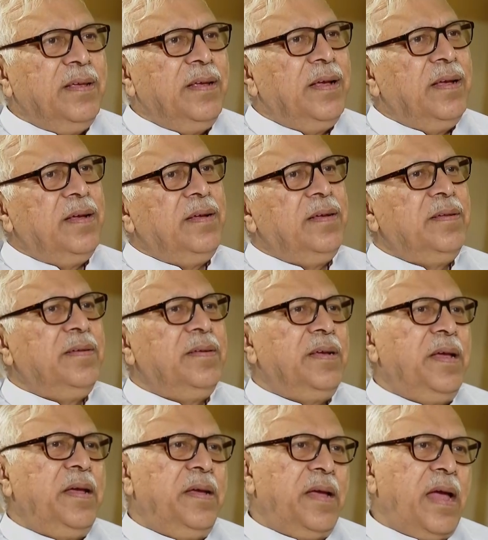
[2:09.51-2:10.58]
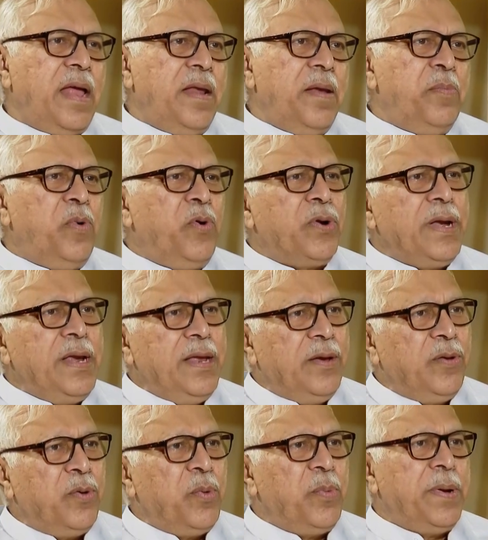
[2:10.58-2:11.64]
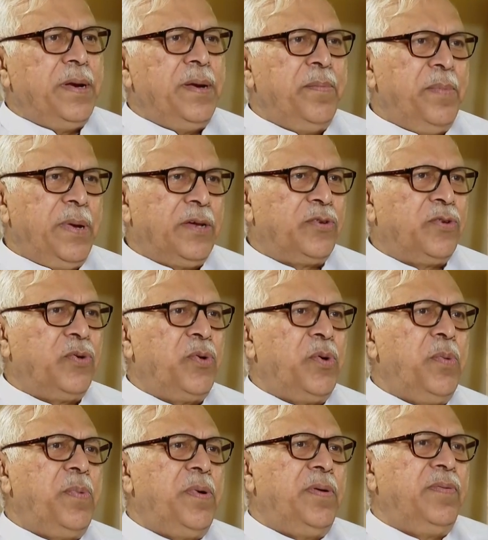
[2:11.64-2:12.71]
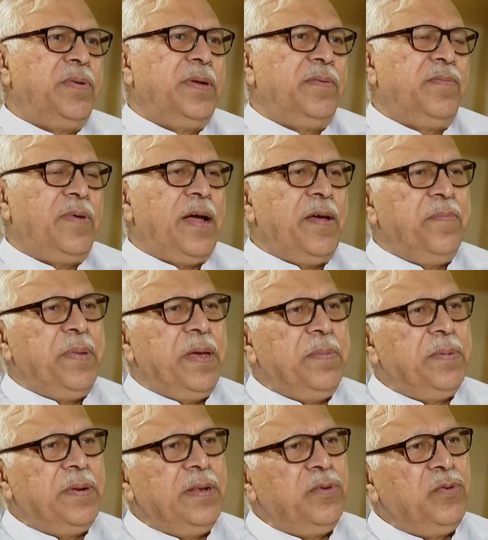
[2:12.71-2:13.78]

and a motley group and a mixed group of five people.